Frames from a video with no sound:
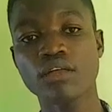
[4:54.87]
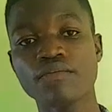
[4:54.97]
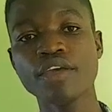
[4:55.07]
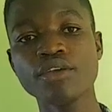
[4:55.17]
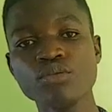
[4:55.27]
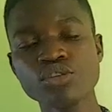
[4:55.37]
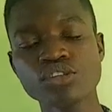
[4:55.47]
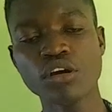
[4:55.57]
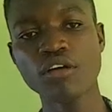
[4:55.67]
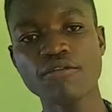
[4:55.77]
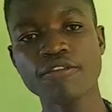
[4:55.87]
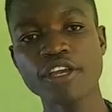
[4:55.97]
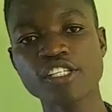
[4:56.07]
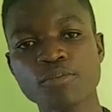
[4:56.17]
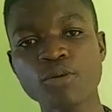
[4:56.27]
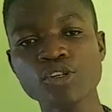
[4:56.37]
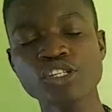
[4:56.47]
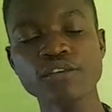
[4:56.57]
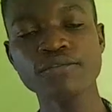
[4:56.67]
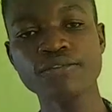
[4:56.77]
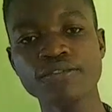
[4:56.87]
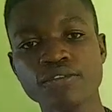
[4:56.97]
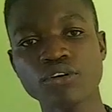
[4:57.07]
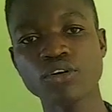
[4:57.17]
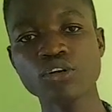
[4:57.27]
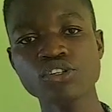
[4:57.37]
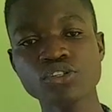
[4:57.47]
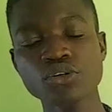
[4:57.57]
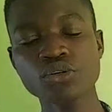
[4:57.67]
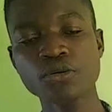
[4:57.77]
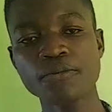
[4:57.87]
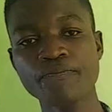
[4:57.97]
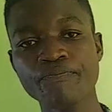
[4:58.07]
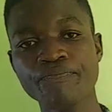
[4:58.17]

The use of explosive also